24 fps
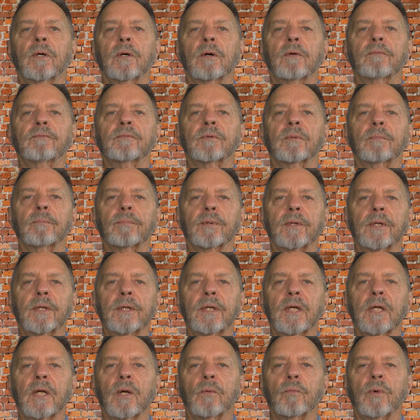of
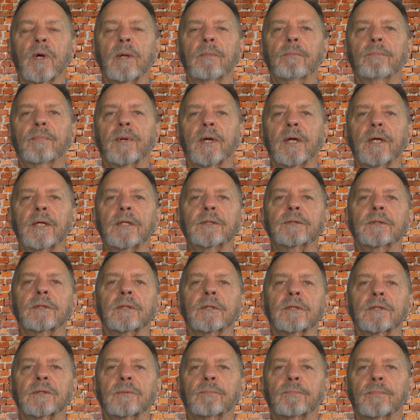completing a one-page
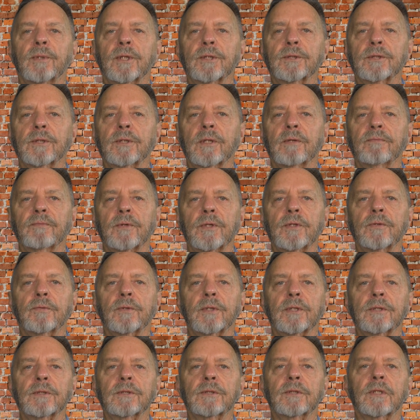expression of
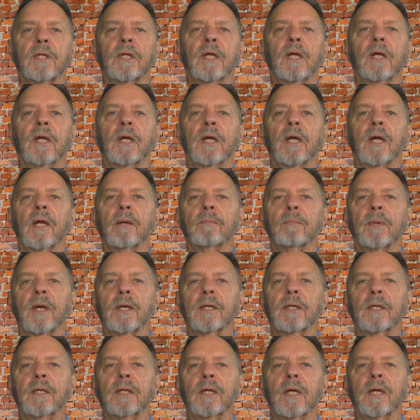interest and
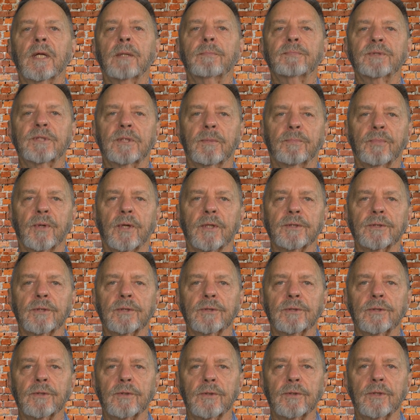making a
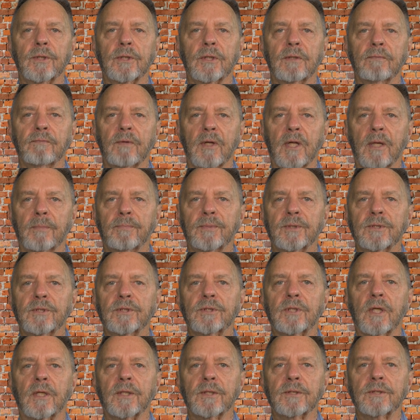deposit to the developer's
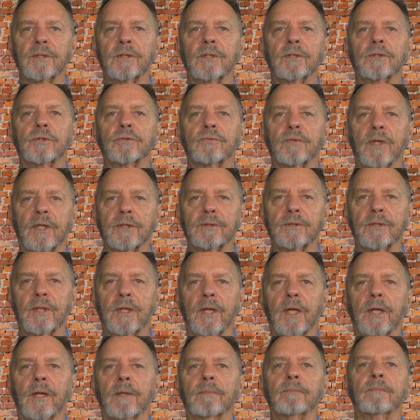solicitor's trust
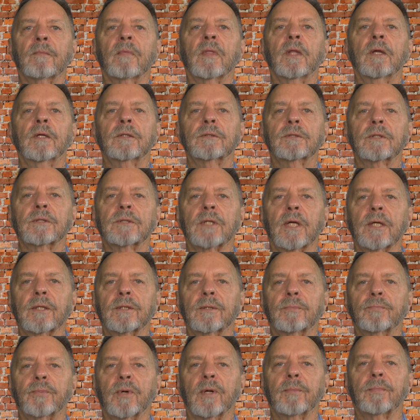account to take
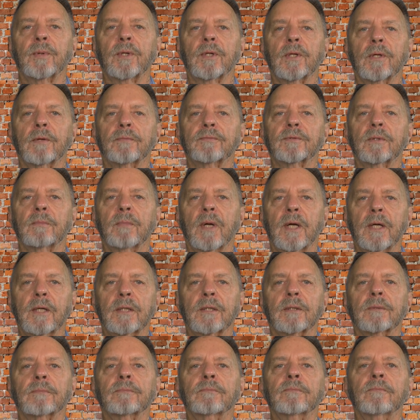the property off the
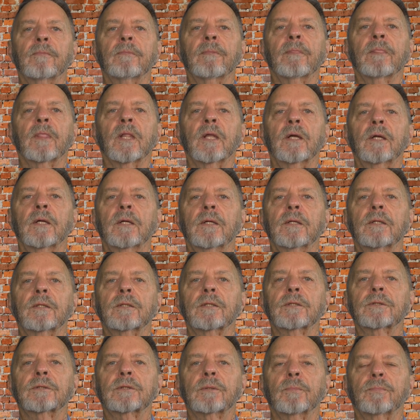market.
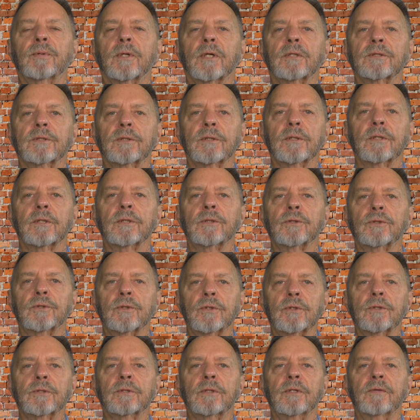This deposit is
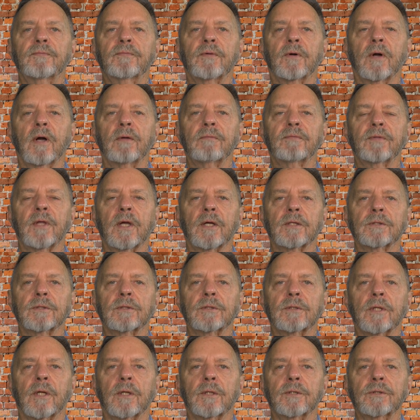usually
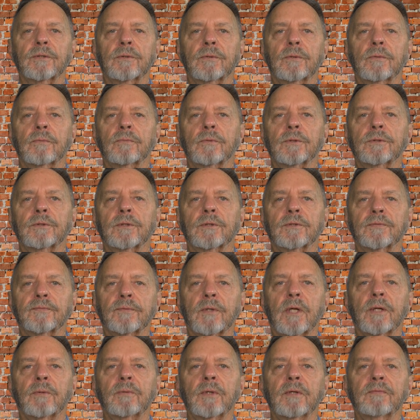$5,000, which is
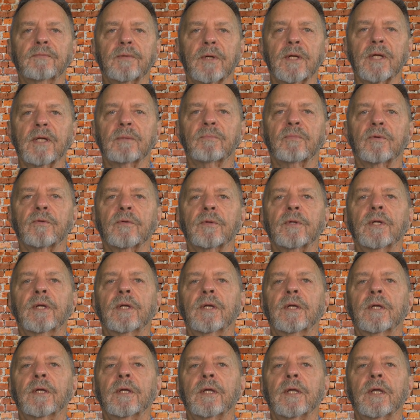fully refundable
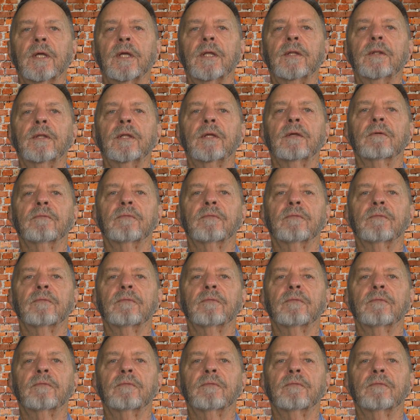in the